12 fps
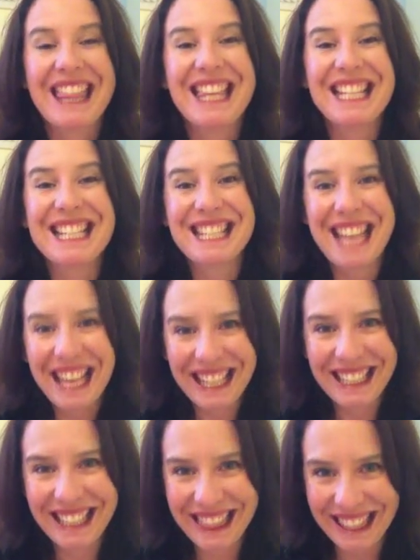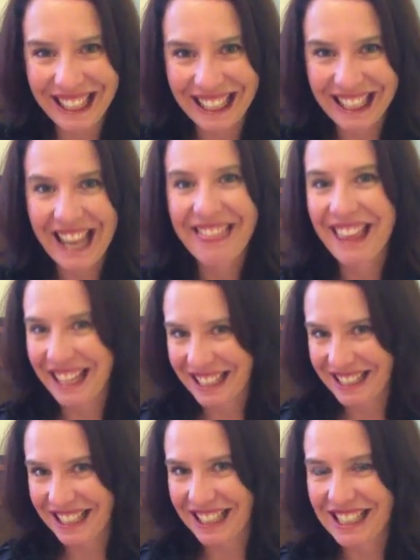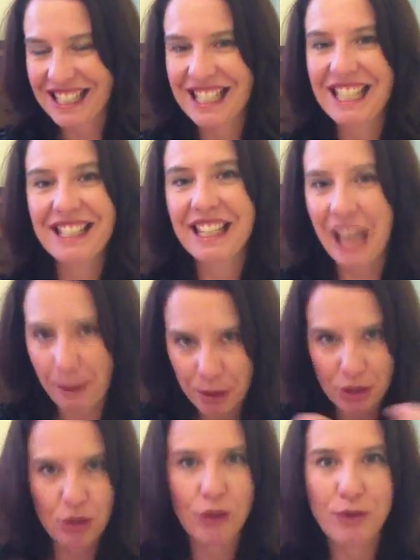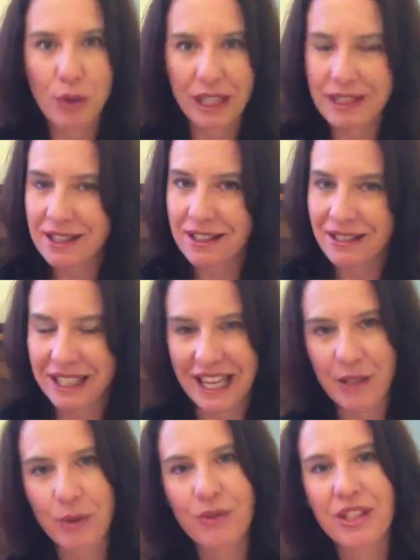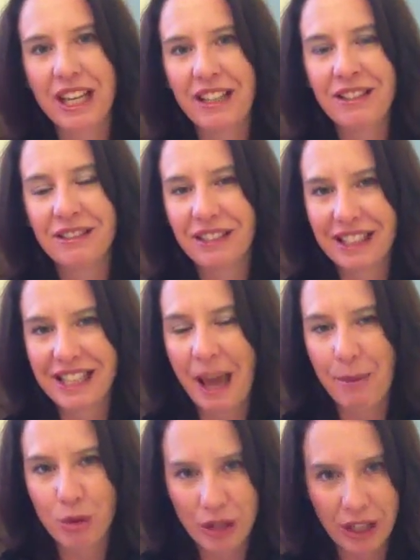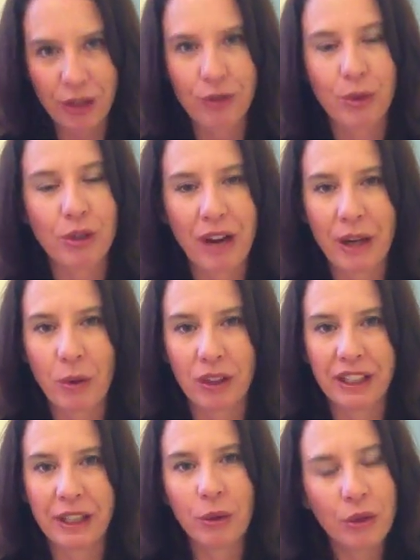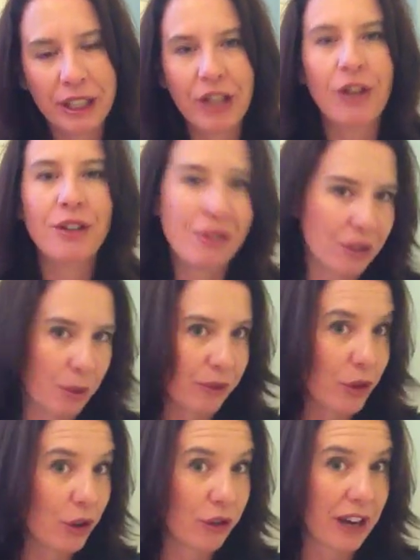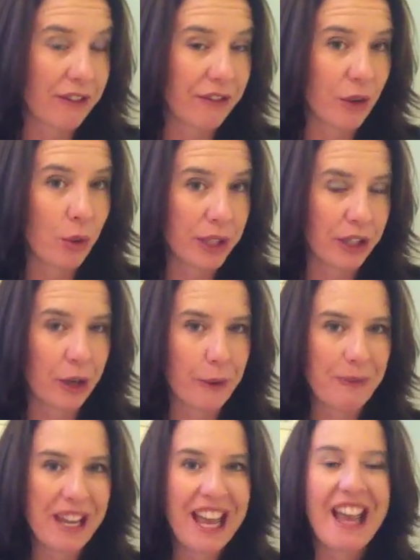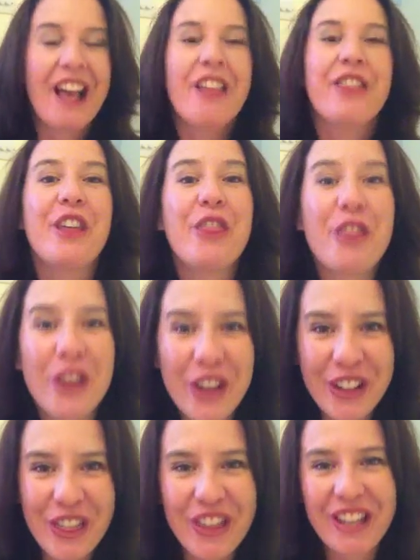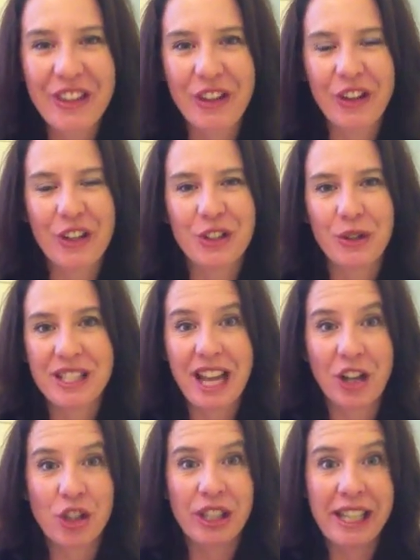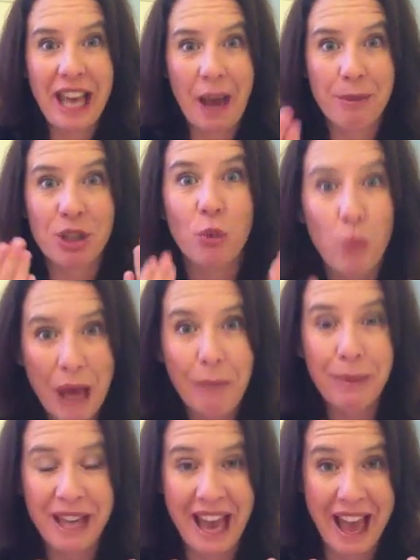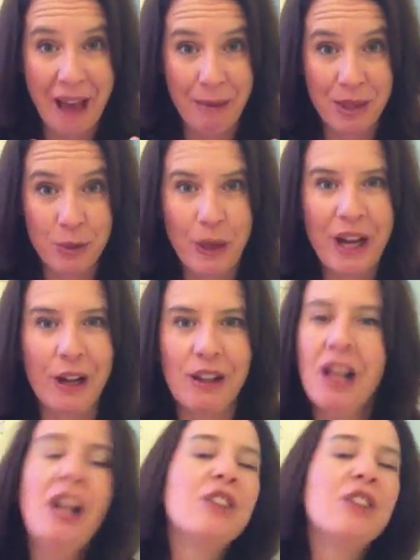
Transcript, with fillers: The second thing that it does is it captures your voice. And as we've said, it's capturing it through a great quality audio, so we've got great audio. The third thing that you can do is actually capture webcam as well.